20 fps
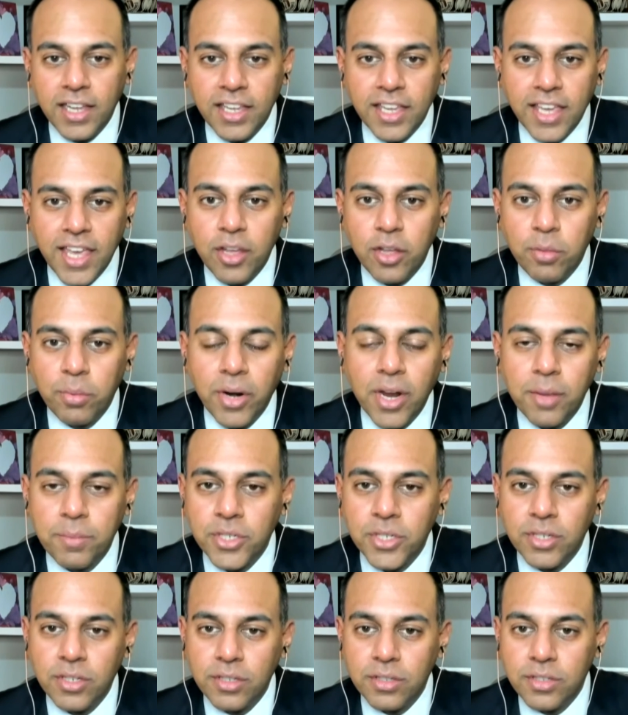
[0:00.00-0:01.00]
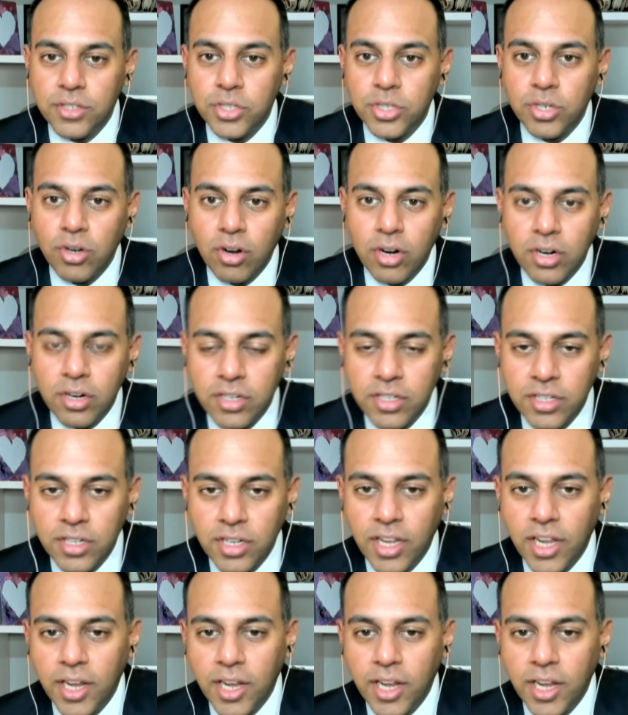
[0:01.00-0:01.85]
Gail, perhaps to start